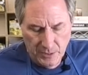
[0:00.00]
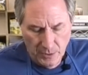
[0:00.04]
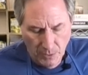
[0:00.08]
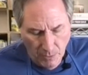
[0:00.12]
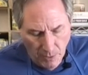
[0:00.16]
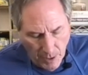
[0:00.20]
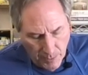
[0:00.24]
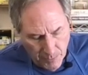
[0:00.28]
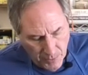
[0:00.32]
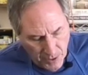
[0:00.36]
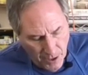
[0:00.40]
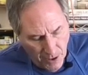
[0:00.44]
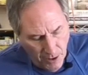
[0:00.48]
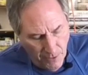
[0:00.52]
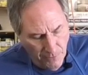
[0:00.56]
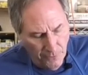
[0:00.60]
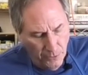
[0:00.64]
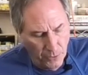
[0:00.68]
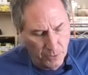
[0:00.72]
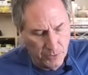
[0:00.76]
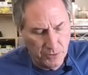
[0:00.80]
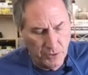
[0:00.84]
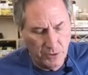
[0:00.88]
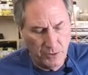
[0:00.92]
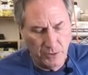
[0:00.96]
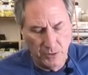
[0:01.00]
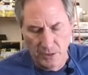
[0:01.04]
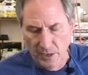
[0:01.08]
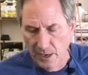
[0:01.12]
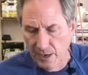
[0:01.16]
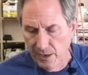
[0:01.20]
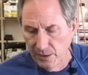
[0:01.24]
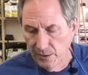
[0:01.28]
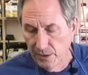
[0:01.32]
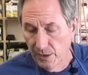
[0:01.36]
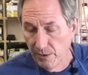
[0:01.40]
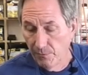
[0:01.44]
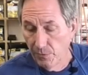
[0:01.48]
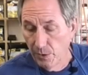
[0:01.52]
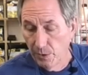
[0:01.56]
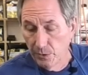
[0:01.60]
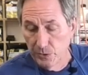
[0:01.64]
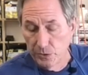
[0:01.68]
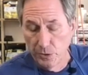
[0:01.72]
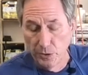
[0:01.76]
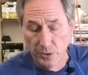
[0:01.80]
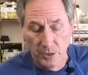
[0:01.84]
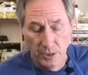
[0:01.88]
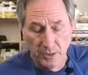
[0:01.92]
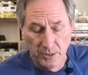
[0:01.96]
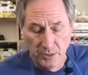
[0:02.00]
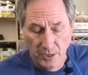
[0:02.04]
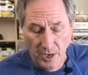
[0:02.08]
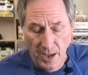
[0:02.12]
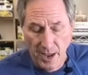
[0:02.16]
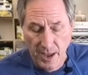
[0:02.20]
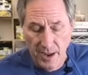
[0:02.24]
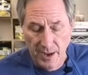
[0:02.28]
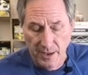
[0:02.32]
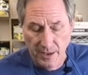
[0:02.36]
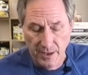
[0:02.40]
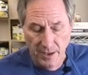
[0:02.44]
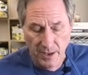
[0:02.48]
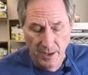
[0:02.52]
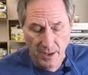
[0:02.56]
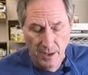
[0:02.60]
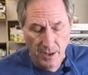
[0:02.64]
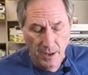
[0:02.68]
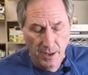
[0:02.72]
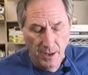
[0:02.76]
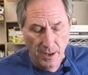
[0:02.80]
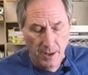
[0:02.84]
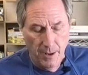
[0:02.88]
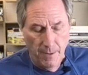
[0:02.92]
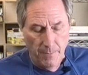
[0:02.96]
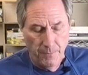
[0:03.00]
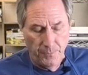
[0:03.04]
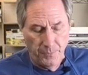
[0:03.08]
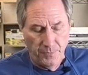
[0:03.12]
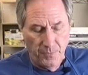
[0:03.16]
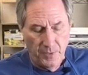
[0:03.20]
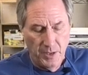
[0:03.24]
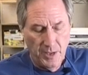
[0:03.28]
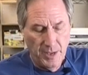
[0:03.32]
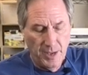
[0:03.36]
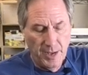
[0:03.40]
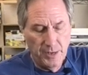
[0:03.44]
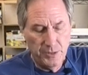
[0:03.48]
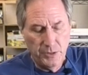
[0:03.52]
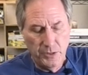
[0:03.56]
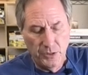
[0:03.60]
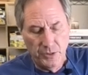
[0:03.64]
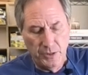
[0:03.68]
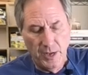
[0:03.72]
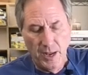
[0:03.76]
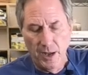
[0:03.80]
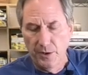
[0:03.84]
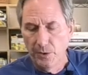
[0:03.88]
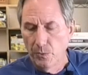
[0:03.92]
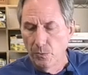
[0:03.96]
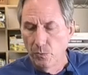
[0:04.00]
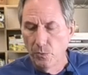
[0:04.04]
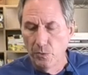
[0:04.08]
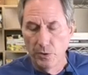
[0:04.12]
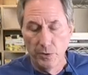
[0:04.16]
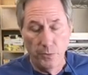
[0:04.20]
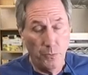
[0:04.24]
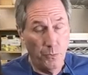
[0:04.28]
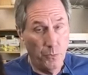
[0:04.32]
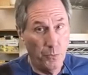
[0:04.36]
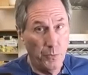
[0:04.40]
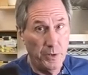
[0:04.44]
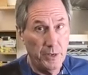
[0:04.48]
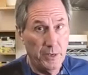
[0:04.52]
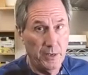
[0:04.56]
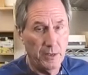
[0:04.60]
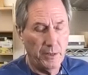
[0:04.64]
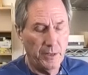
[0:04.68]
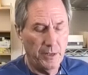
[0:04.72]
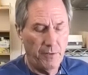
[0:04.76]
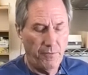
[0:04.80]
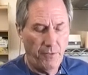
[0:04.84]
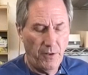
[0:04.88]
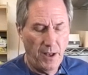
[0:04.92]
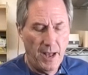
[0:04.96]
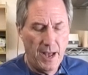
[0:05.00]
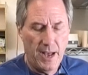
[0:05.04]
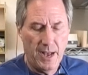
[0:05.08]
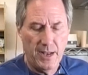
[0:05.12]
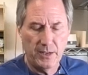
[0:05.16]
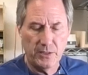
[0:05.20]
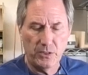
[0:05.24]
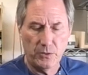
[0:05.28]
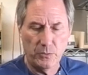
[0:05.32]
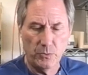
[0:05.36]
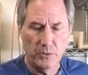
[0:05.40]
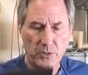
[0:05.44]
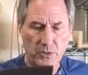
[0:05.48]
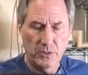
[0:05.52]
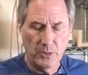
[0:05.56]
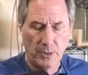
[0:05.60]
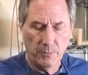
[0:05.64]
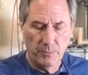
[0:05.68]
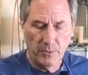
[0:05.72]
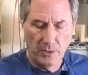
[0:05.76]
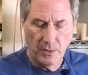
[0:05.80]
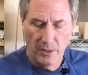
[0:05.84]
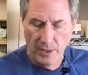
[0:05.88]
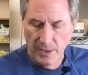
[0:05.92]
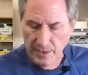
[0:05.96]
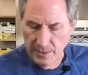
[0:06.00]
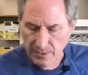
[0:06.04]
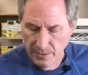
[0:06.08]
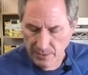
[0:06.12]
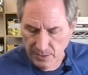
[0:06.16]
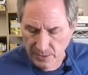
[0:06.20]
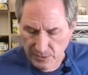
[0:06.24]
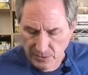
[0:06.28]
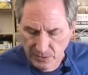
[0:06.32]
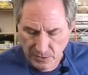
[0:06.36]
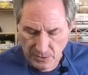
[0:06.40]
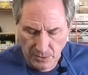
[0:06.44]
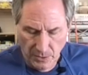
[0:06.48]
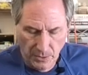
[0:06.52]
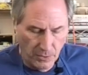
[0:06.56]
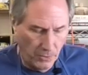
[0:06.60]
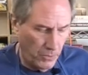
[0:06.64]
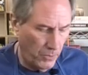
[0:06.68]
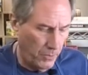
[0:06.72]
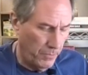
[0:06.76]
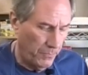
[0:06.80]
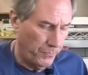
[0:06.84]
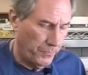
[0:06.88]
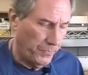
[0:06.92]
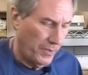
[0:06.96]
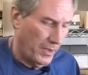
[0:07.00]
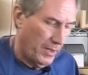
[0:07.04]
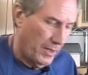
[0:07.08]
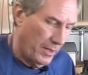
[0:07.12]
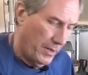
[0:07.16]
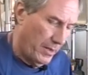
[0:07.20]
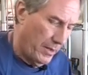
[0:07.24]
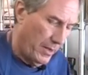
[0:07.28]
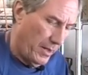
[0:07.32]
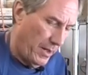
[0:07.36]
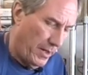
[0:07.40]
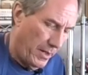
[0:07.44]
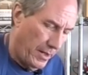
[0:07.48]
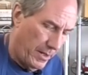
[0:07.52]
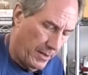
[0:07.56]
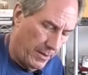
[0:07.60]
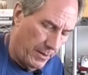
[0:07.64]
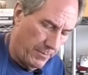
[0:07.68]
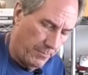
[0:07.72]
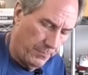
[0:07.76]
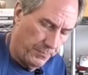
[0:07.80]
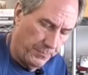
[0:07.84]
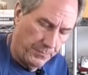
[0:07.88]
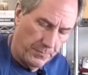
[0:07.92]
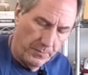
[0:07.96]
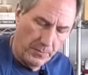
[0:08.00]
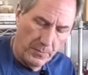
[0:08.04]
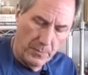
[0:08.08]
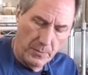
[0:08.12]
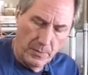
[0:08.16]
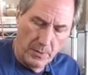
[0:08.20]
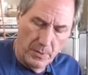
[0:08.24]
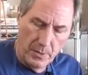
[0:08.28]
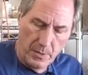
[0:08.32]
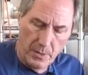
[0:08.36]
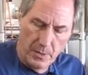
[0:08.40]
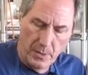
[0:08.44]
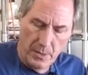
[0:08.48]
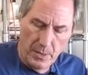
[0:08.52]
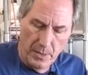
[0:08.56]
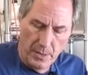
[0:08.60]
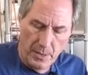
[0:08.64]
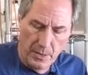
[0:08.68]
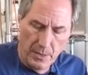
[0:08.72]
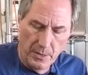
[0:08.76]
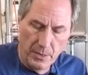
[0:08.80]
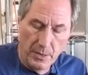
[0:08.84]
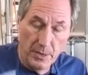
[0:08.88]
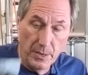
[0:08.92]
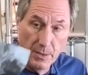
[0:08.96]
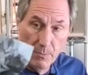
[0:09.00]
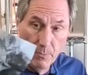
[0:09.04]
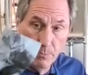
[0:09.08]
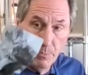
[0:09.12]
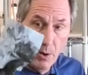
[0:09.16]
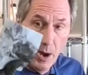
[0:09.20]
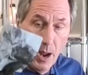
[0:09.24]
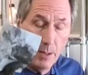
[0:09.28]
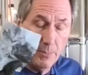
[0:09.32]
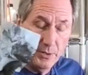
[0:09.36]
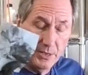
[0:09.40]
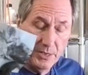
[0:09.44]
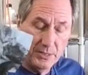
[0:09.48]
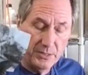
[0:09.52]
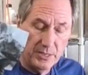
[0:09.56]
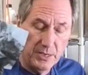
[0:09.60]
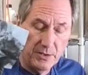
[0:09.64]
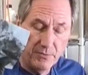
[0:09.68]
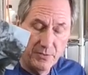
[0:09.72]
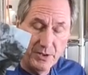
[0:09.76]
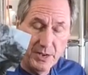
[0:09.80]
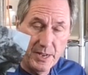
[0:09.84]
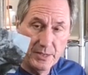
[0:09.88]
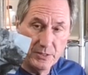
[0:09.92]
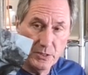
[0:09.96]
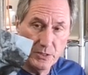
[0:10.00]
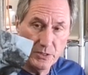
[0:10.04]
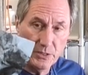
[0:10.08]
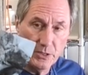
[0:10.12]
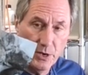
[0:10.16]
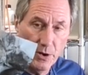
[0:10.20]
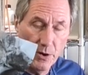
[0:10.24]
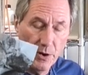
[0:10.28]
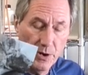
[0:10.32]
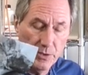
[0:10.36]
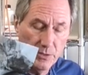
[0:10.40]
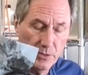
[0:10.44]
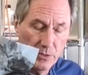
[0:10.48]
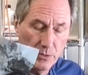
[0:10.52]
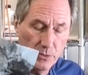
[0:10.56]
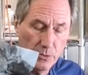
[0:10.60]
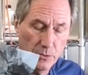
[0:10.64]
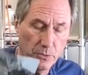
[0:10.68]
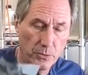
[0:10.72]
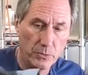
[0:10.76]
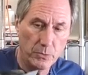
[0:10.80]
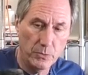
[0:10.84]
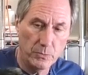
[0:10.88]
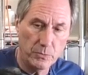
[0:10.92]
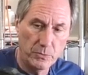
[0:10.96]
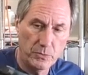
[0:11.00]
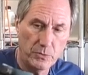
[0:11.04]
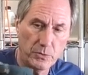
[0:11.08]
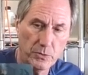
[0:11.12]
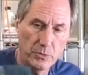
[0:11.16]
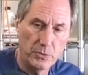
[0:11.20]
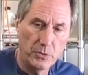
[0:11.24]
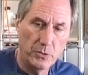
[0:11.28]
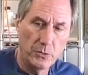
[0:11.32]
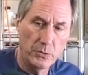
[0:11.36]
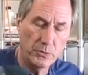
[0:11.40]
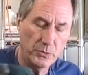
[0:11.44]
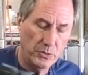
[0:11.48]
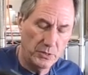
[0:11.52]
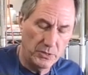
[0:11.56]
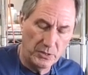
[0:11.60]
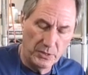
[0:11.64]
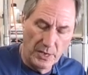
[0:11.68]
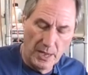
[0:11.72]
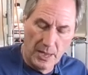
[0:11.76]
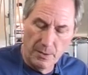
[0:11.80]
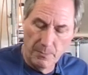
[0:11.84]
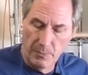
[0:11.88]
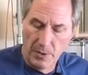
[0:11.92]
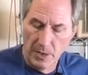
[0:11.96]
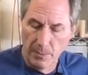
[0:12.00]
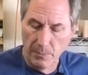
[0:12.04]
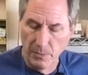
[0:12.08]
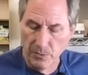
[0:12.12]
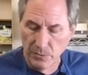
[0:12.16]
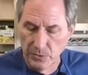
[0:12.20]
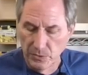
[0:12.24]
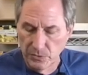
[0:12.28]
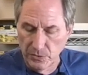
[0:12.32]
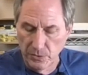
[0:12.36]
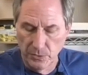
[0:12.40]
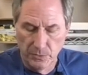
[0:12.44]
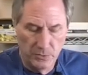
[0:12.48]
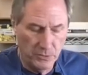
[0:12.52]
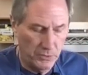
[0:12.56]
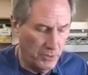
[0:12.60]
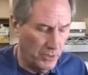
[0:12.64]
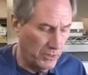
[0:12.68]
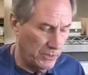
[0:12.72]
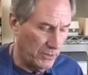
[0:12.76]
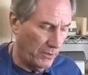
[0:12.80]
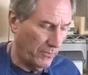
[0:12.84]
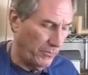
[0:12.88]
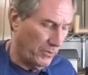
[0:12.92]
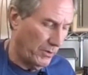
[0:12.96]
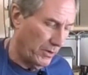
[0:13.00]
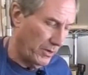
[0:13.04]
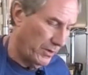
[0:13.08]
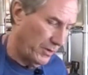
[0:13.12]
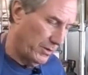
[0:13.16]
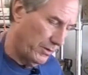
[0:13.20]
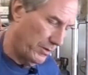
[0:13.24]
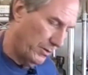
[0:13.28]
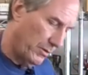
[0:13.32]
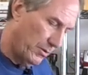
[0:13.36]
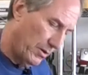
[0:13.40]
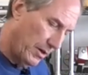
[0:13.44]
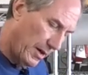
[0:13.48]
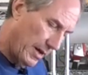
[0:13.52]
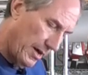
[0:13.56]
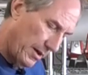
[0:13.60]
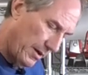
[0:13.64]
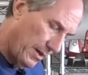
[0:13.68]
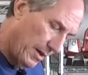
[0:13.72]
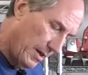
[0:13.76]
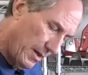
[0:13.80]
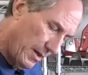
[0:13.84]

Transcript: So I'm careful to kind of leave those. You can take the edges down to wood really fast with something like this. So um, it probably isn't even necessary to, to use the sandpaper. Just use this if you're going to do that.